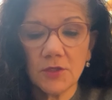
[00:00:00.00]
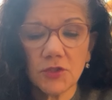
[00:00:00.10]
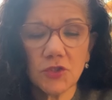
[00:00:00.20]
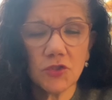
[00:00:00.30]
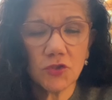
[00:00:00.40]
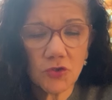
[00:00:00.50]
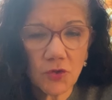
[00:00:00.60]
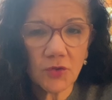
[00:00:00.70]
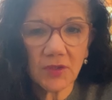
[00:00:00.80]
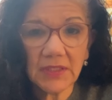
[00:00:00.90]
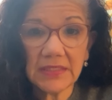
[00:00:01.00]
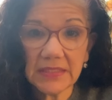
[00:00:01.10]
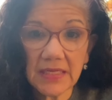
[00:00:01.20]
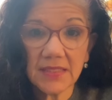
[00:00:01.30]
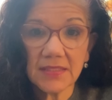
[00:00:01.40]
She certainly
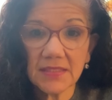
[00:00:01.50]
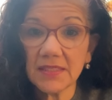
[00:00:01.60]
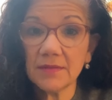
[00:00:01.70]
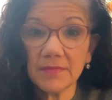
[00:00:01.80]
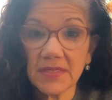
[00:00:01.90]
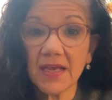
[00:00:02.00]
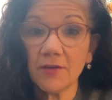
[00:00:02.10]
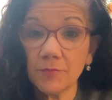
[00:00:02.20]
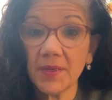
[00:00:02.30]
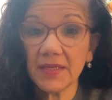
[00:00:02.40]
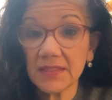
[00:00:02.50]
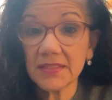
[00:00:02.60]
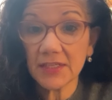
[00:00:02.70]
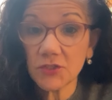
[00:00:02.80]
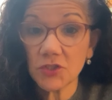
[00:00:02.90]
does seem to have paid
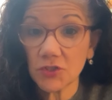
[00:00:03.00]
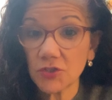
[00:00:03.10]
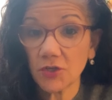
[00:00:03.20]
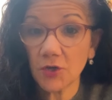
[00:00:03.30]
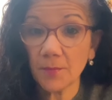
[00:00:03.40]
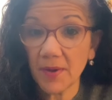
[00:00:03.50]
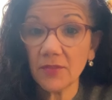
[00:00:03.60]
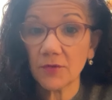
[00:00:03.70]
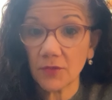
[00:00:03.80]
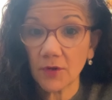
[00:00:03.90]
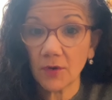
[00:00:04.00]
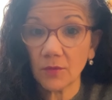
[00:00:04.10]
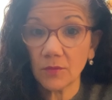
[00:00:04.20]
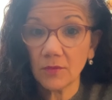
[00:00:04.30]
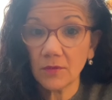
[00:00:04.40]
attention to her mother,
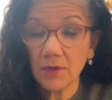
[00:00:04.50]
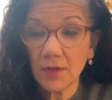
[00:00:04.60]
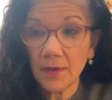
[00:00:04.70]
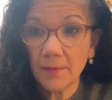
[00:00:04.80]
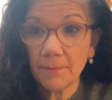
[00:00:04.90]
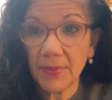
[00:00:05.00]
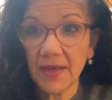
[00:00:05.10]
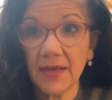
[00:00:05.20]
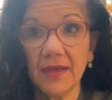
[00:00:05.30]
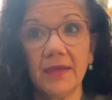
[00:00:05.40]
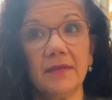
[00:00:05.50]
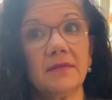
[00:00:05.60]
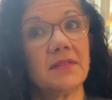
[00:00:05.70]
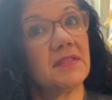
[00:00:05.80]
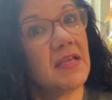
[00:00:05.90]
though by
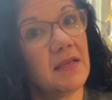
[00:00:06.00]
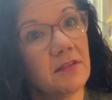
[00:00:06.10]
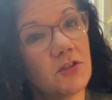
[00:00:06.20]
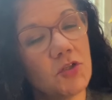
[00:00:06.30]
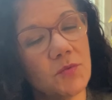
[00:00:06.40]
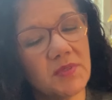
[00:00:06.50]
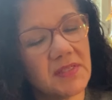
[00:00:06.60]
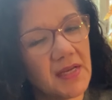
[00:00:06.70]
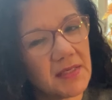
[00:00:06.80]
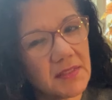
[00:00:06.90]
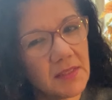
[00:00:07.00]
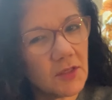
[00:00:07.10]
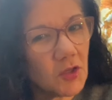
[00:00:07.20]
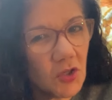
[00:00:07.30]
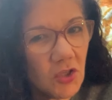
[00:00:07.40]
saying that she was an
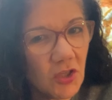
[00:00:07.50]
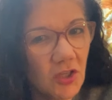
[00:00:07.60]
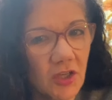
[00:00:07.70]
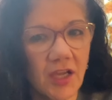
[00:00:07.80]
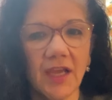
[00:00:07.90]
excellent cook